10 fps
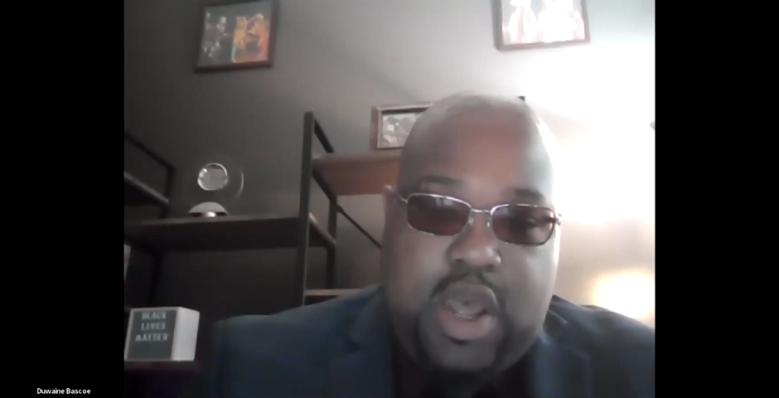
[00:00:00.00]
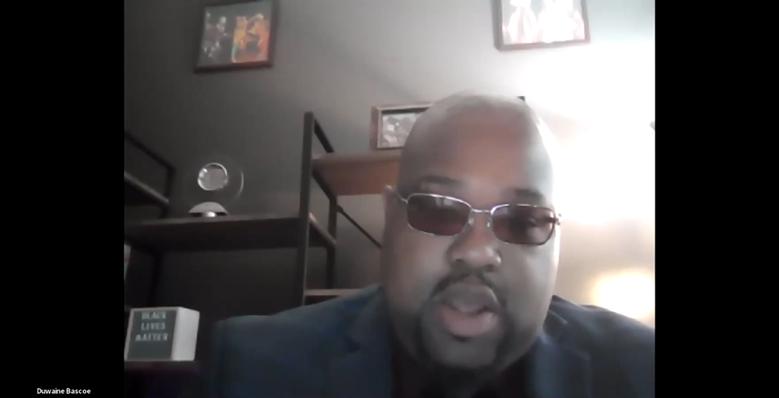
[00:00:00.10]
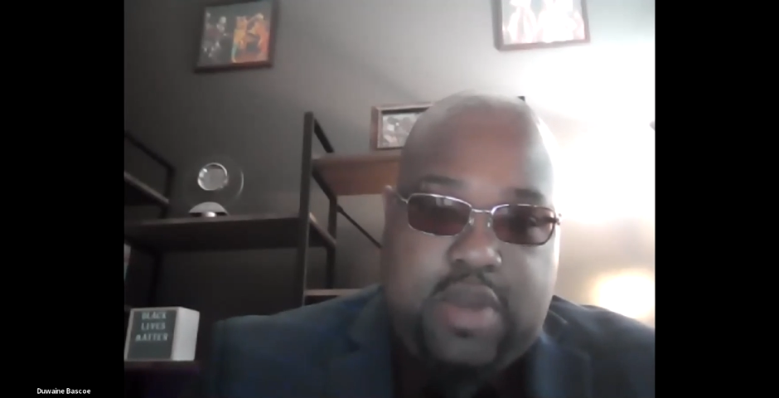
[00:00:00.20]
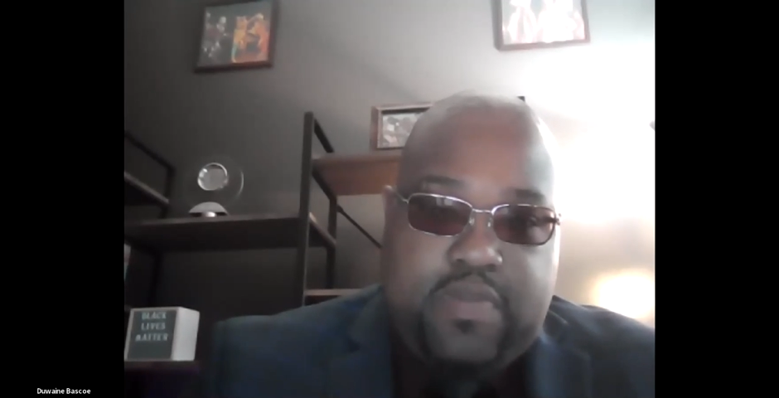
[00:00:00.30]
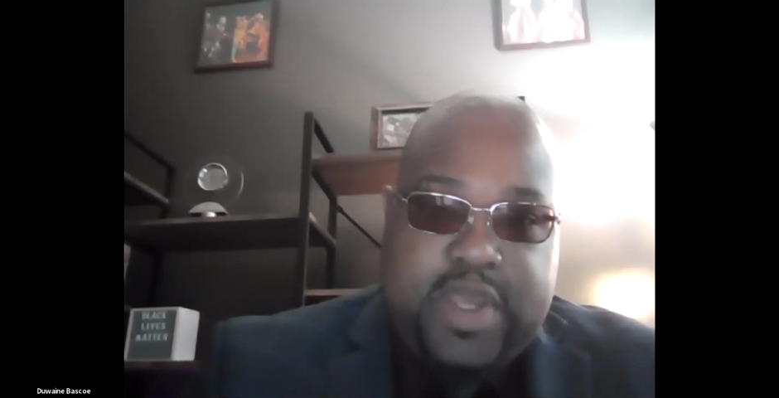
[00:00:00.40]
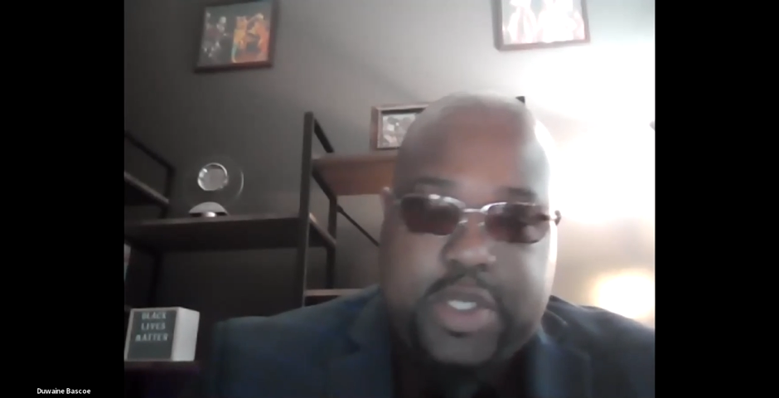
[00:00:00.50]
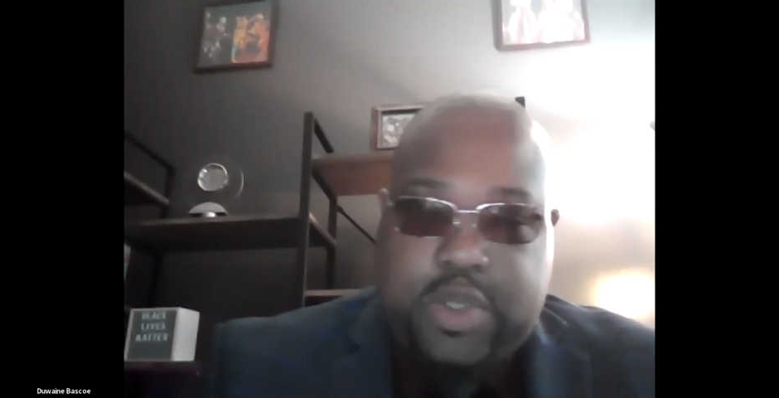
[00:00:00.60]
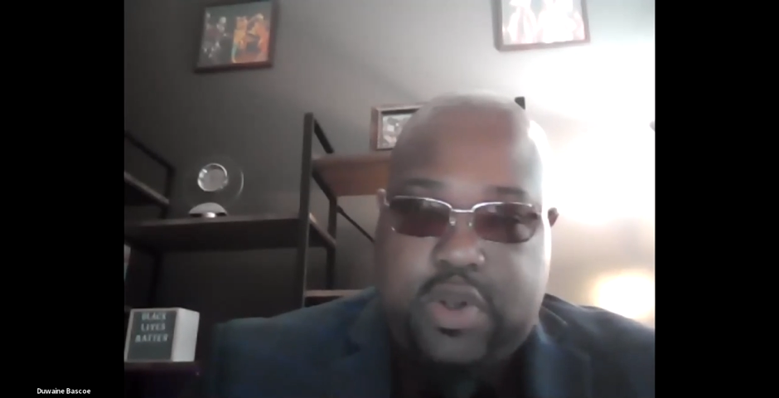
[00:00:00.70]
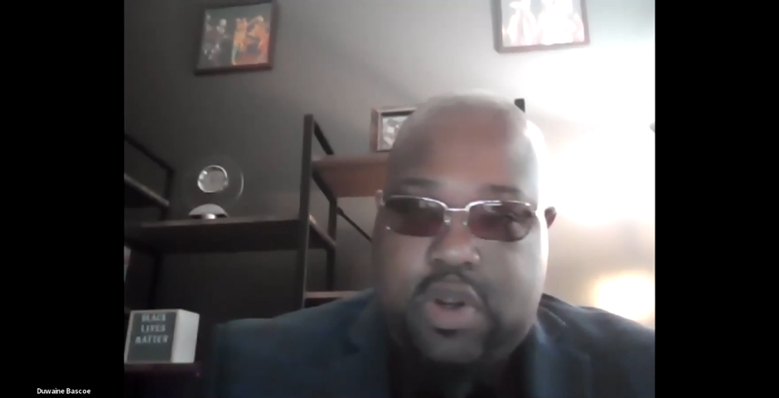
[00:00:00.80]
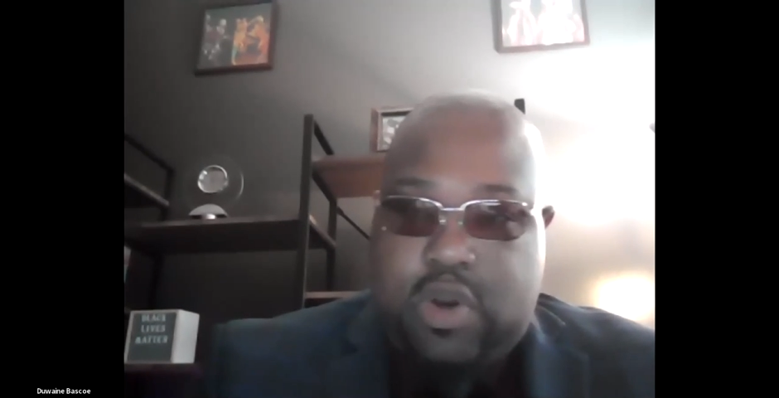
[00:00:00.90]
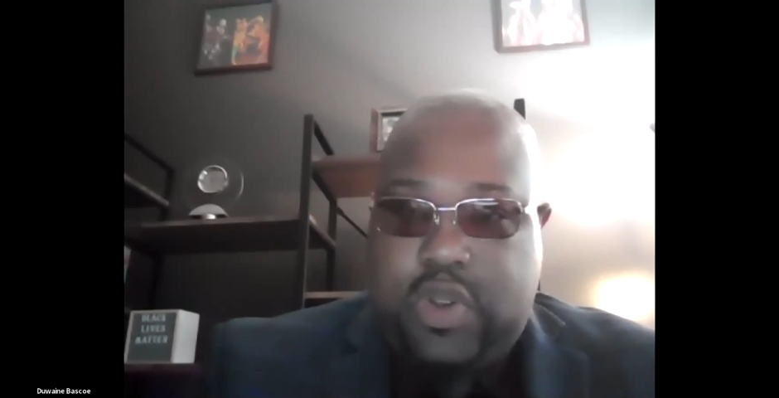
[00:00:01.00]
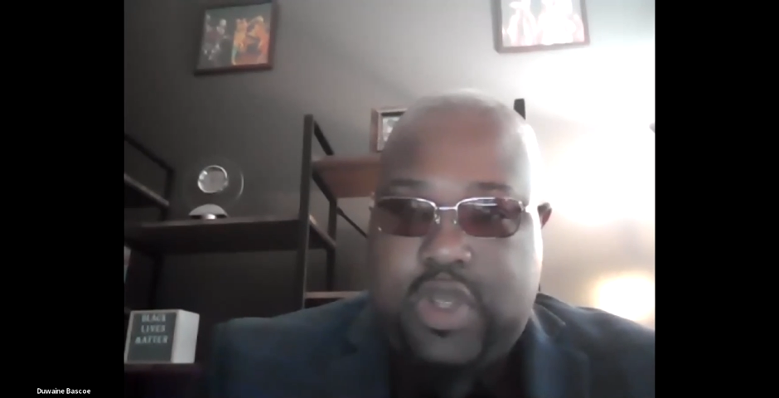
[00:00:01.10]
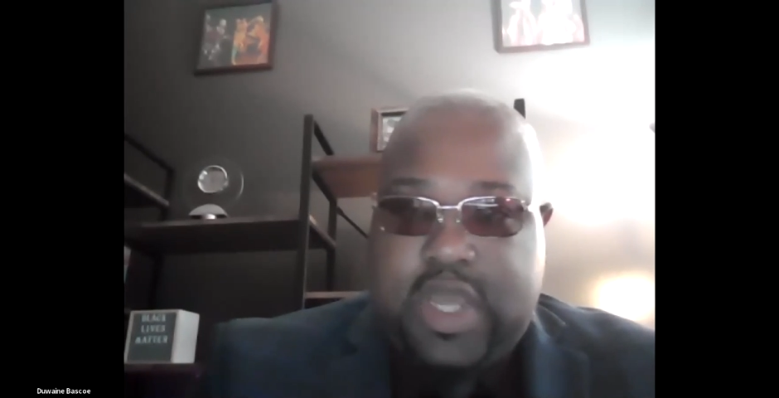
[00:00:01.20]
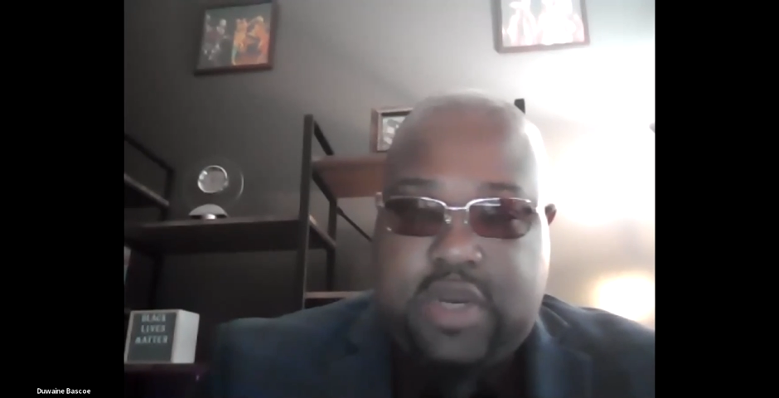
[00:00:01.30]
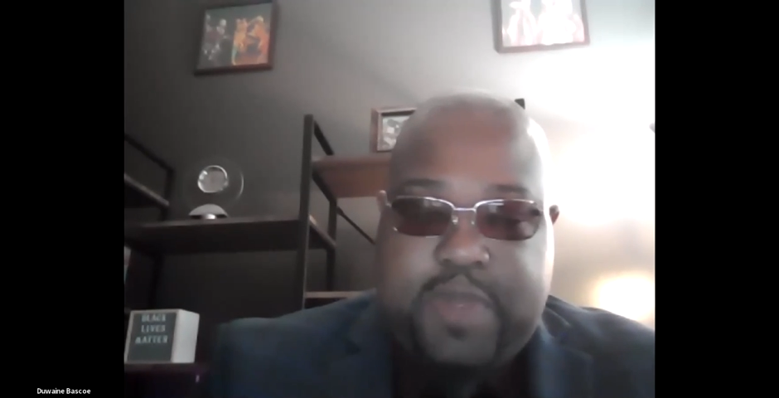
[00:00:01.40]
making sure
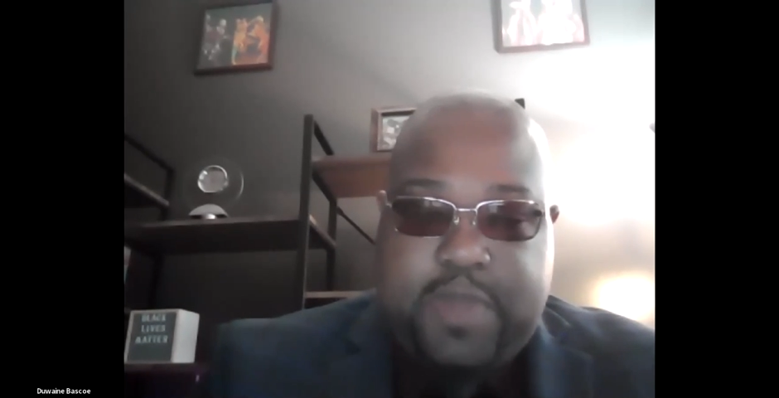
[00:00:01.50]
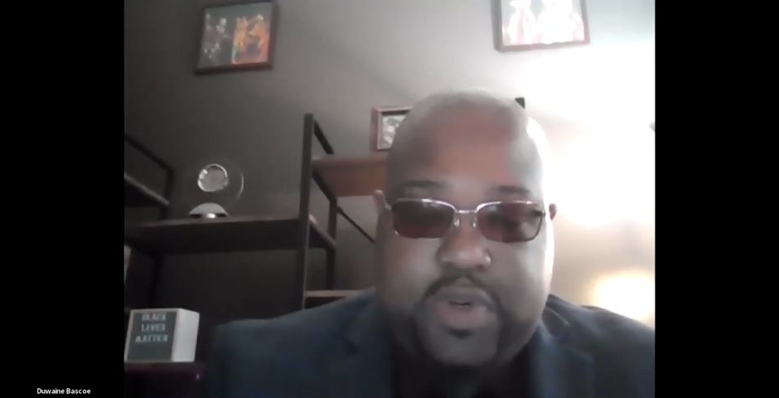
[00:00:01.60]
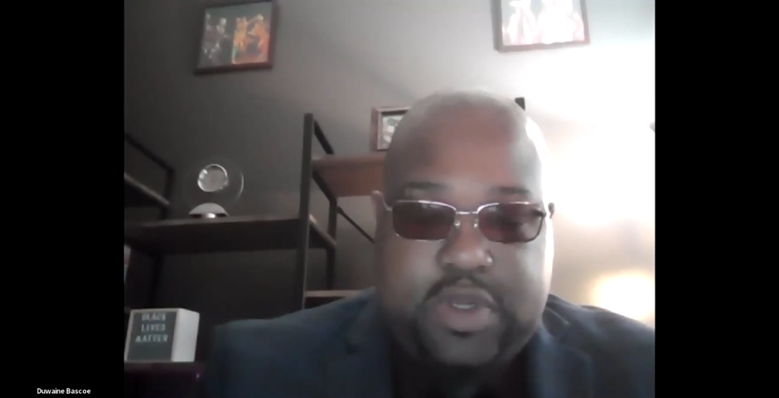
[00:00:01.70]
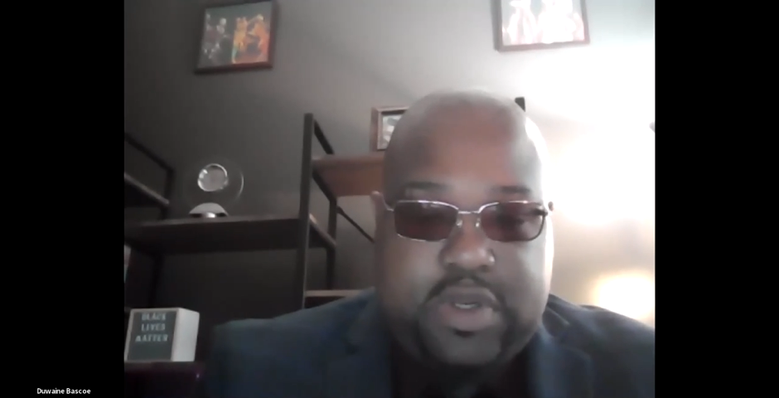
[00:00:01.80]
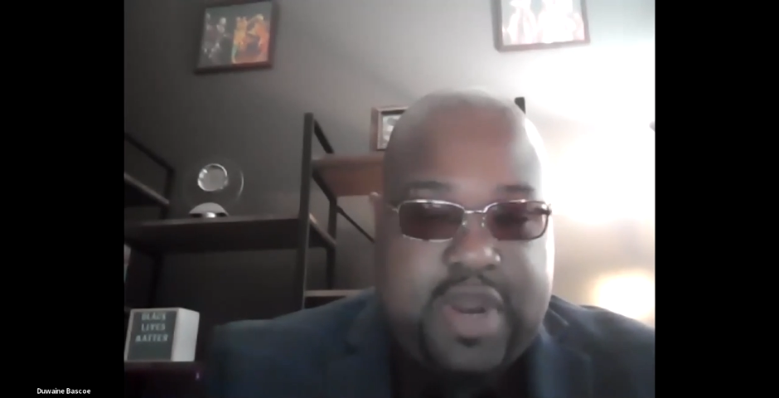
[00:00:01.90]
you get people to